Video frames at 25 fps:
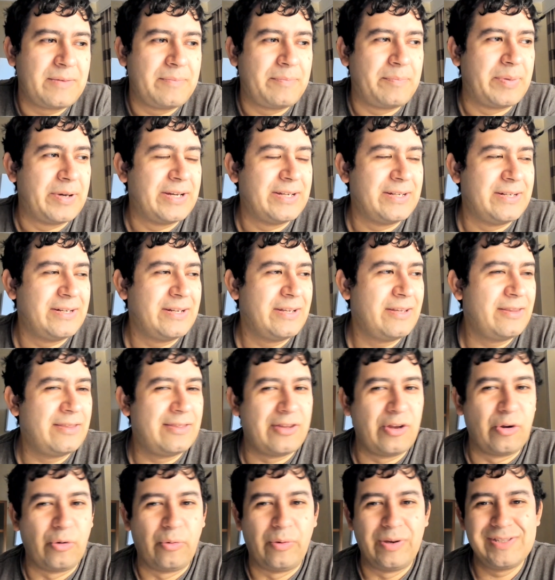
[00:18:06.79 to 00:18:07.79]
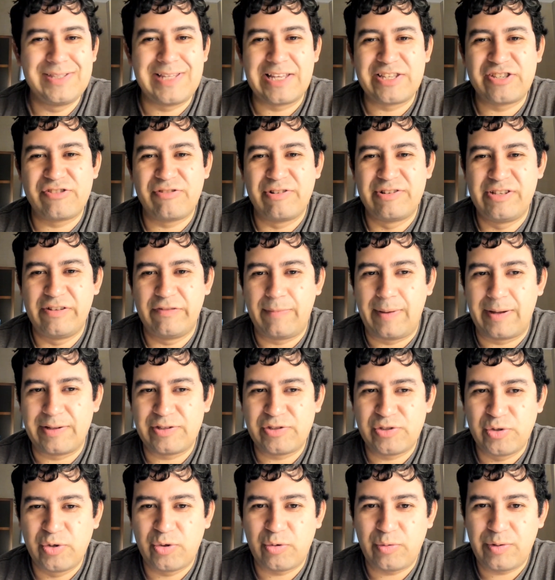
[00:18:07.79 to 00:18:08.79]
but there was that stretch of about
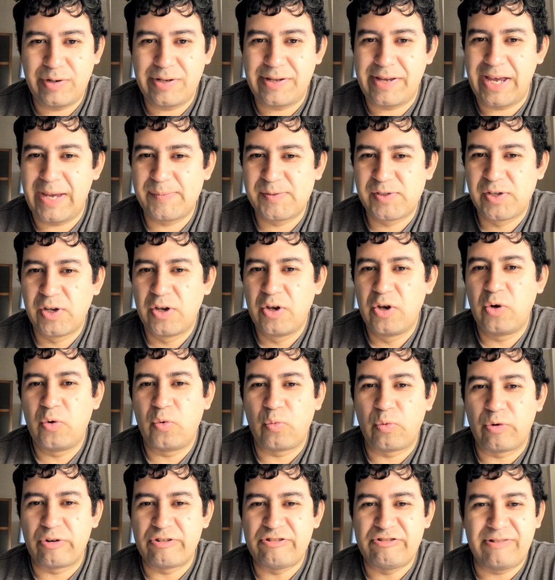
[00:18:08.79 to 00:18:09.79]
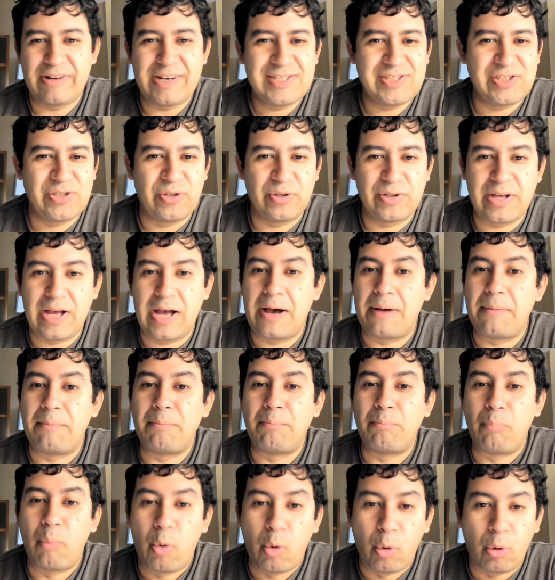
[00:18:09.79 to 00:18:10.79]
2-3 games where Drysdale got
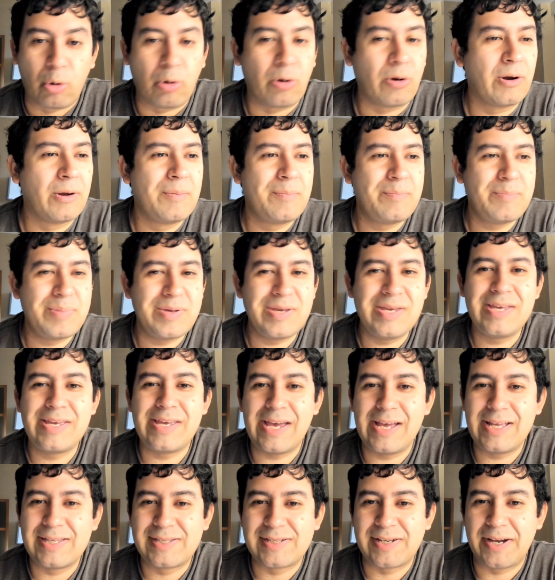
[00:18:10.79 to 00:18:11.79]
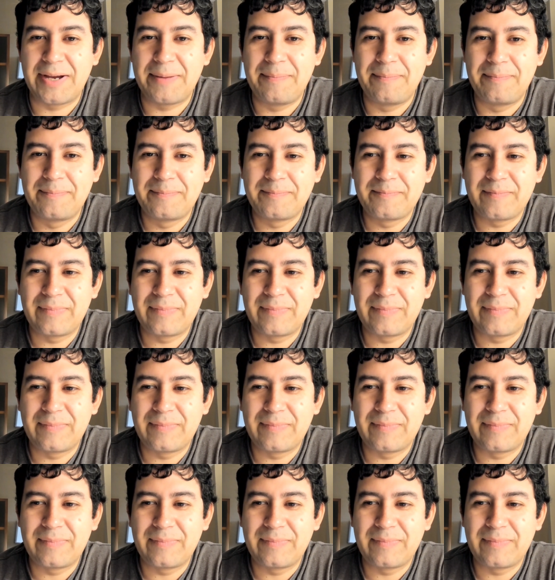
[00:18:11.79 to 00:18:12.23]
more PK time.